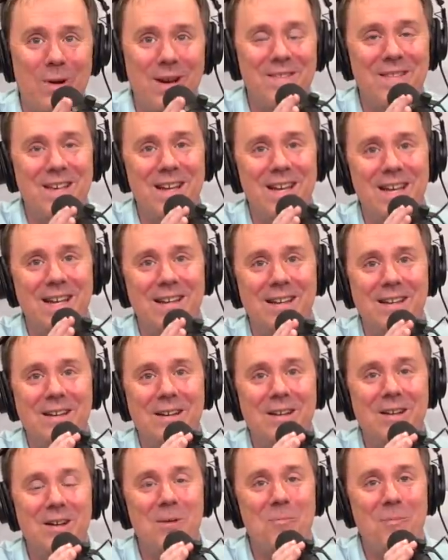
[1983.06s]
And then
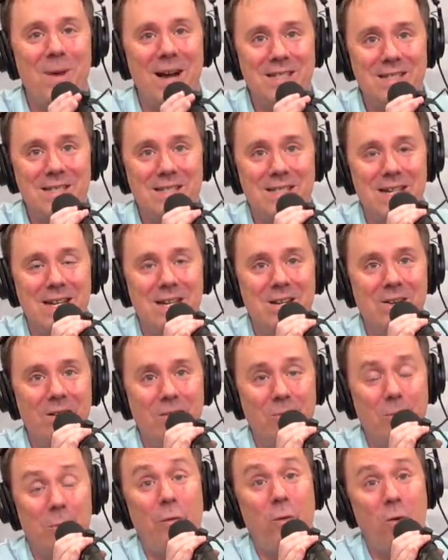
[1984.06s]

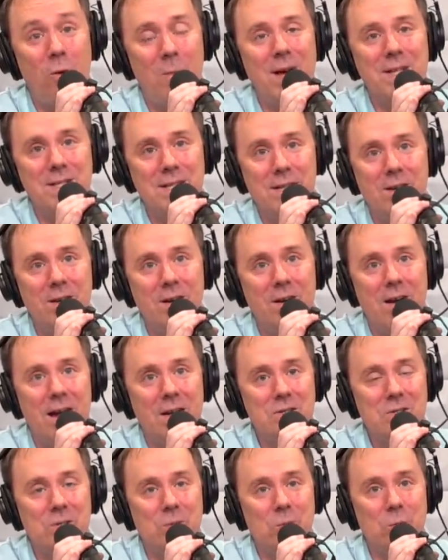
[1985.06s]
before my senior year of high
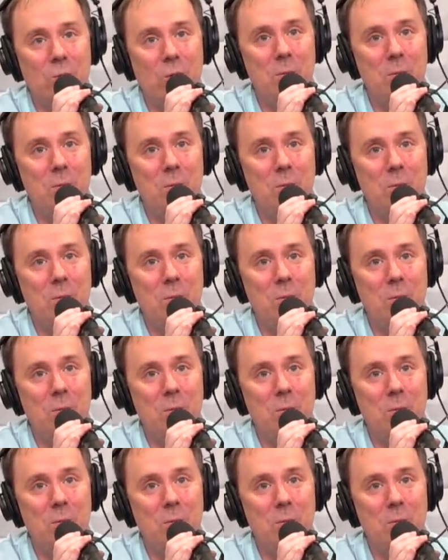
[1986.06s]
school,